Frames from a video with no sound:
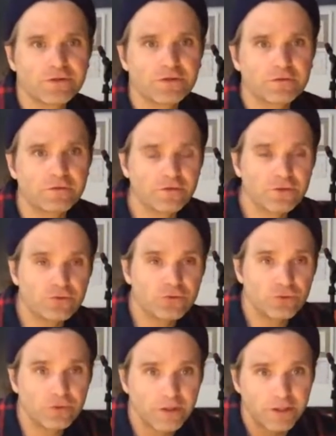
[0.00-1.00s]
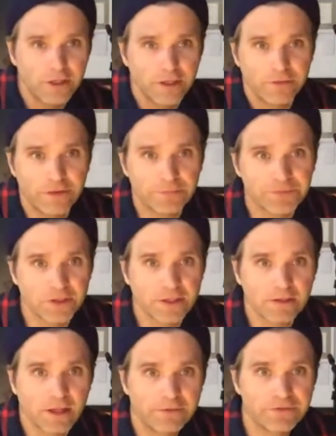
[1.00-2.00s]
Do you view the uptick
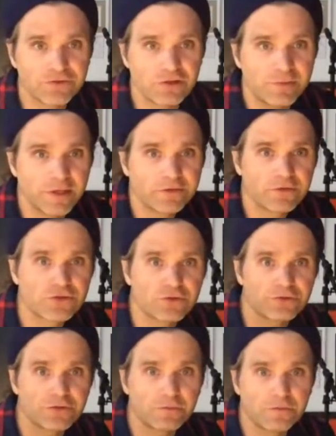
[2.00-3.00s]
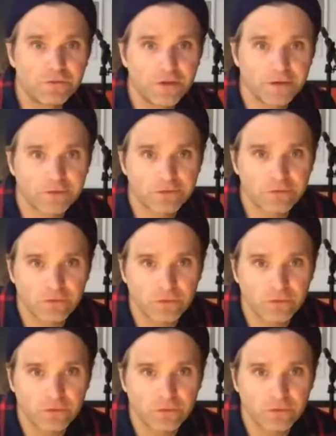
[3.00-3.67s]
in live streaming as a short-term fix